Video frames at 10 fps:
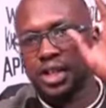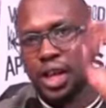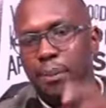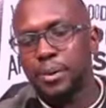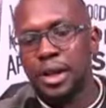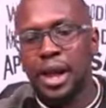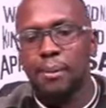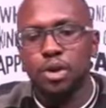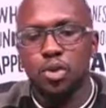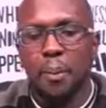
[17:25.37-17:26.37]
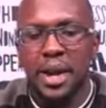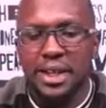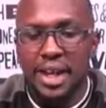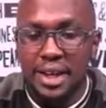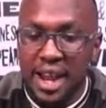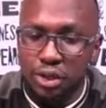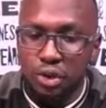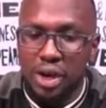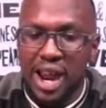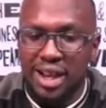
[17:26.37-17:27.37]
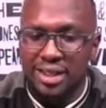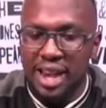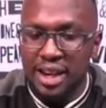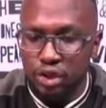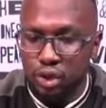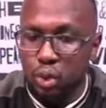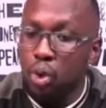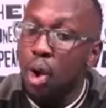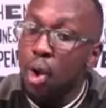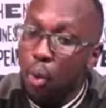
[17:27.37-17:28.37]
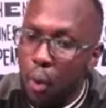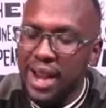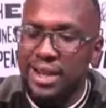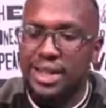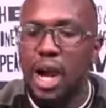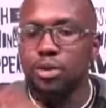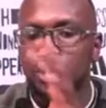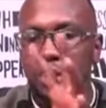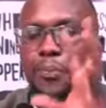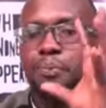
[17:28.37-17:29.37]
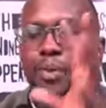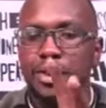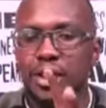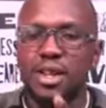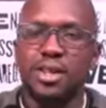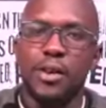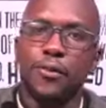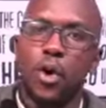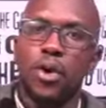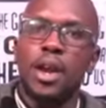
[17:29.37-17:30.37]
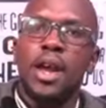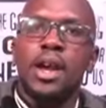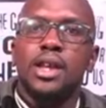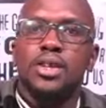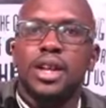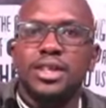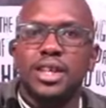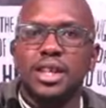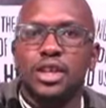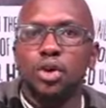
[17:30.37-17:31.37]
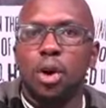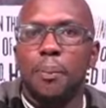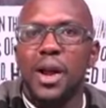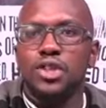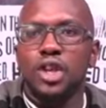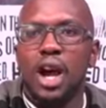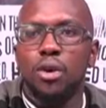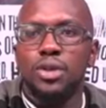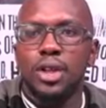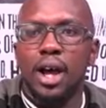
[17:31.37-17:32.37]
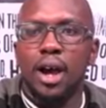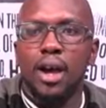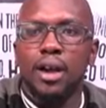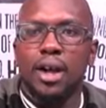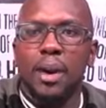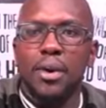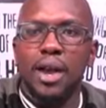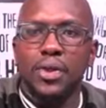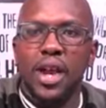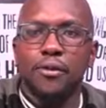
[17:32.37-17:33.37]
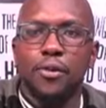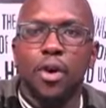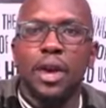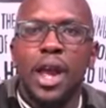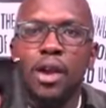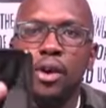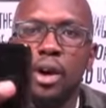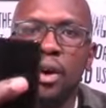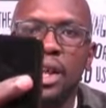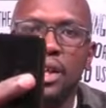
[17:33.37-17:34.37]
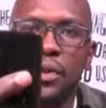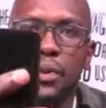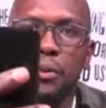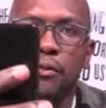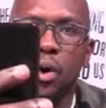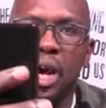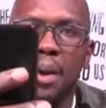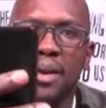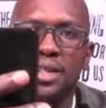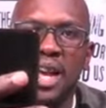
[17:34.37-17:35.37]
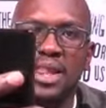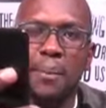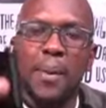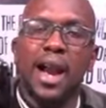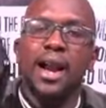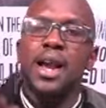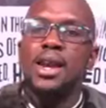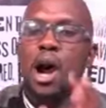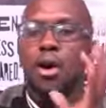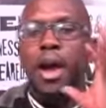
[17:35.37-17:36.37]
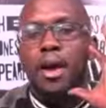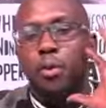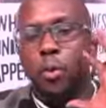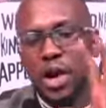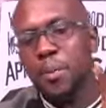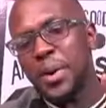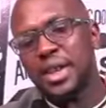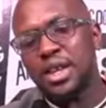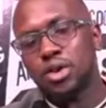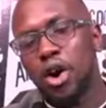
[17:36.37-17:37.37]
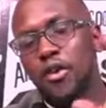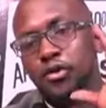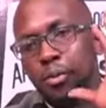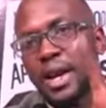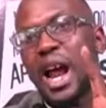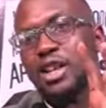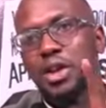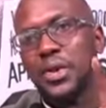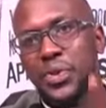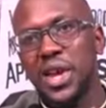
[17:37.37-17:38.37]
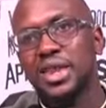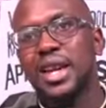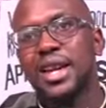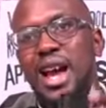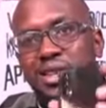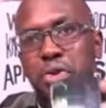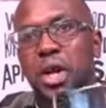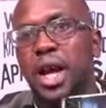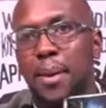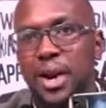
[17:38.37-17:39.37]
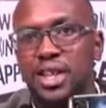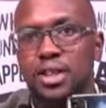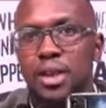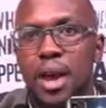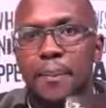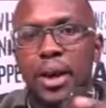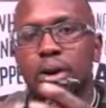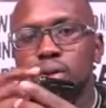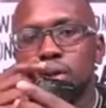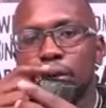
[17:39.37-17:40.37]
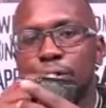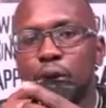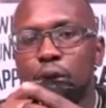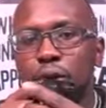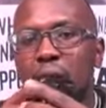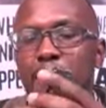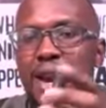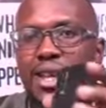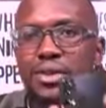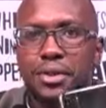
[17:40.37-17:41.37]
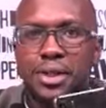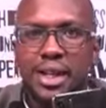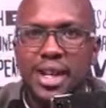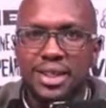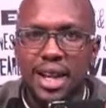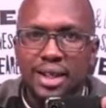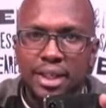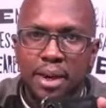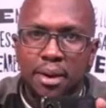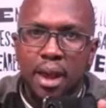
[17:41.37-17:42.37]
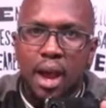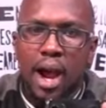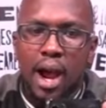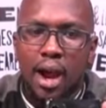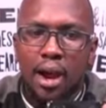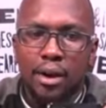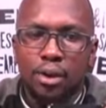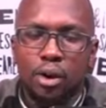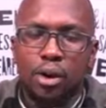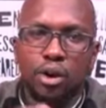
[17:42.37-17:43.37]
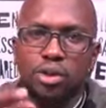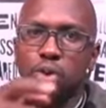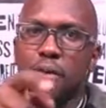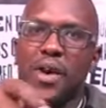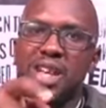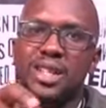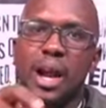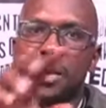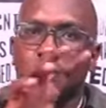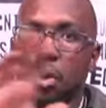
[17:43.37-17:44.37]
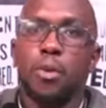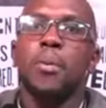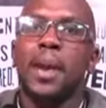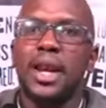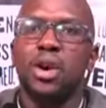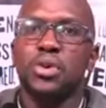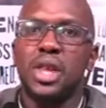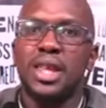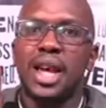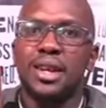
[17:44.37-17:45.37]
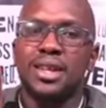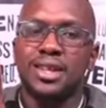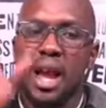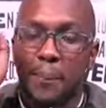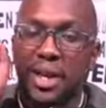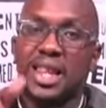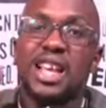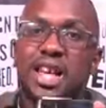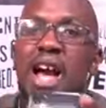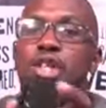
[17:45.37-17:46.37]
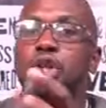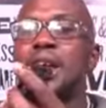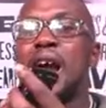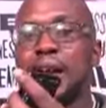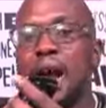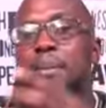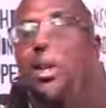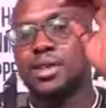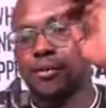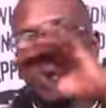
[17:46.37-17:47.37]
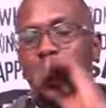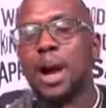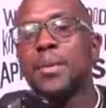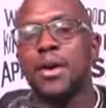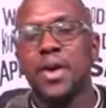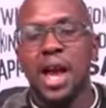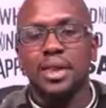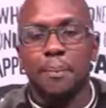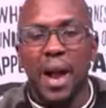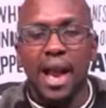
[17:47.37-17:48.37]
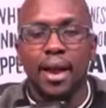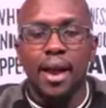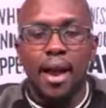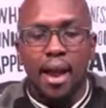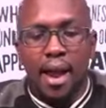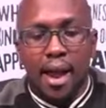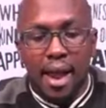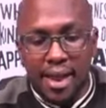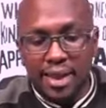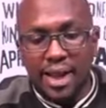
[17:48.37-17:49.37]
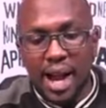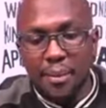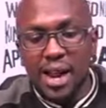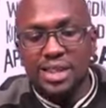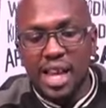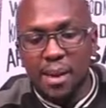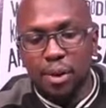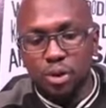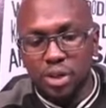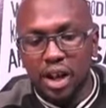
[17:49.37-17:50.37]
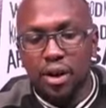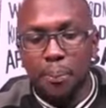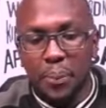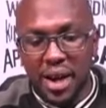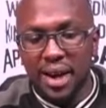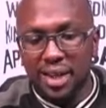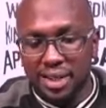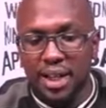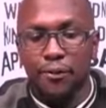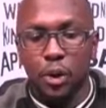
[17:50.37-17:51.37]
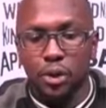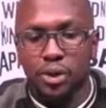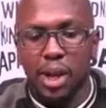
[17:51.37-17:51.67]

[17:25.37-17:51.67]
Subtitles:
It helps you to meditate and to relax and to wind down. So this is the phone. As you can see, the dual punch out camera there in front. You can look at the 4 cameras at the back. Now, when you pick this off, you might actually think that it has 3 cameras, because the 4th camera is neatly tucked in close to the first camera. So you might not think that is there, but that's actually a camera. It's a 4-camera array at the back. And the camera is able to take pretty decent photos.